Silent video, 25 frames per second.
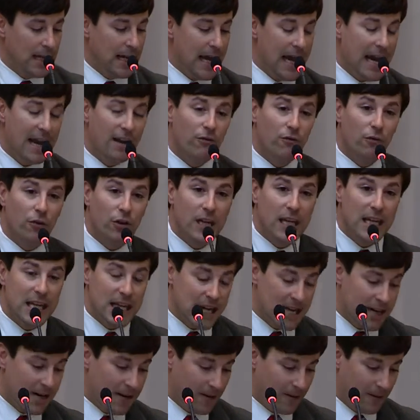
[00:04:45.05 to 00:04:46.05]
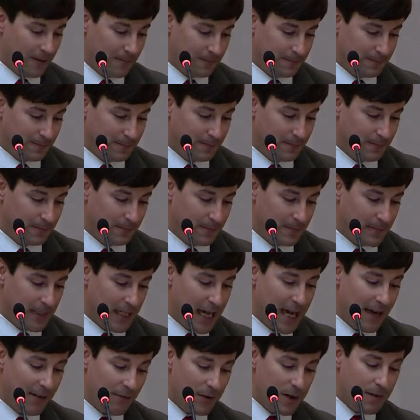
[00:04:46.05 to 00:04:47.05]
Every year,
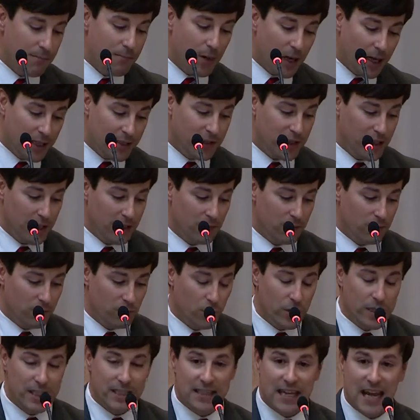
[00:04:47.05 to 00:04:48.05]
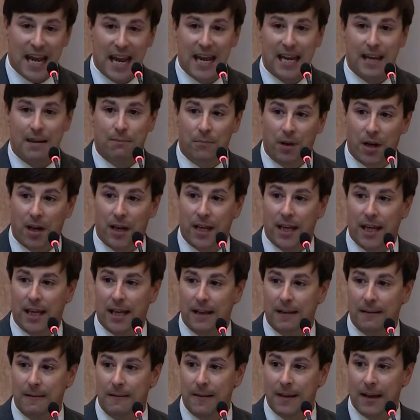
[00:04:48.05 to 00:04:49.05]
Every budget, we take
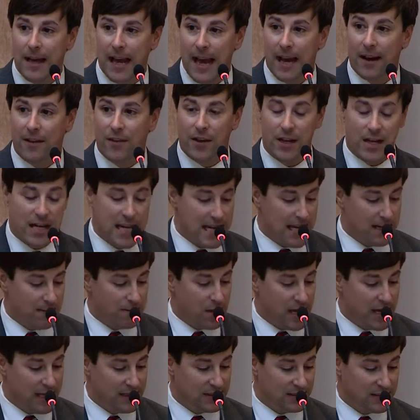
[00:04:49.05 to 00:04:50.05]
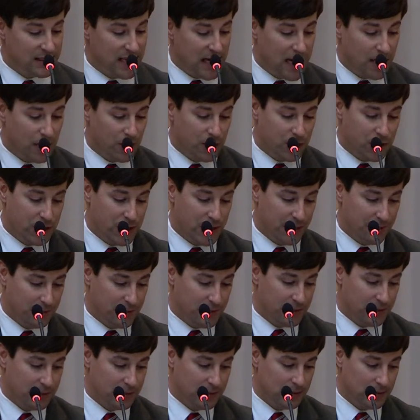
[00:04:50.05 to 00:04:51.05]
money out of the need based
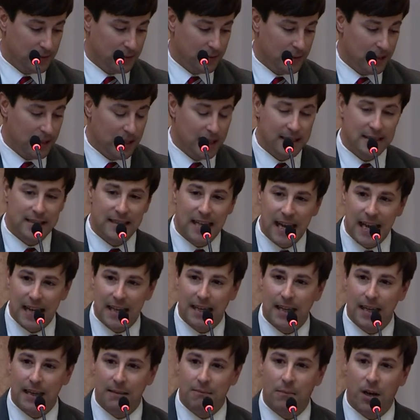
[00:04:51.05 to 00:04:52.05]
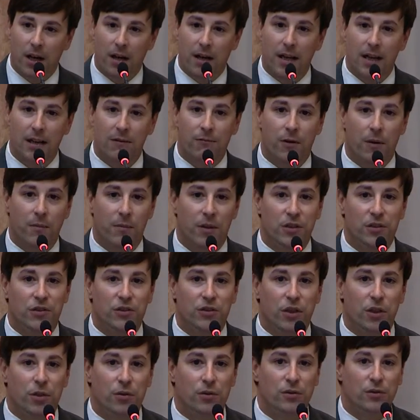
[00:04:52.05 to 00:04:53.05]
scholarships, taking money from the
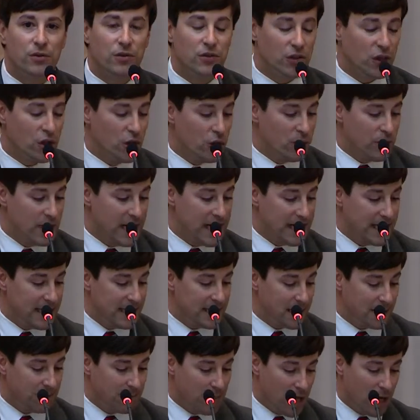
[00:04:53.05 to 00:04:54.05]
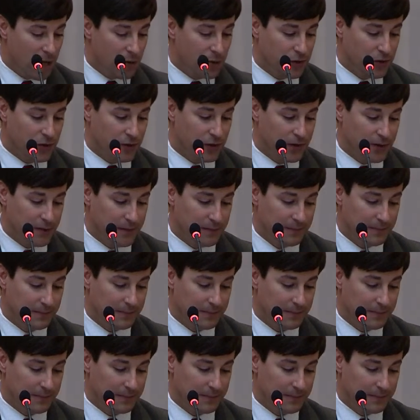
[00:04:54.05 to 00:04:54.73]
students who need it the most.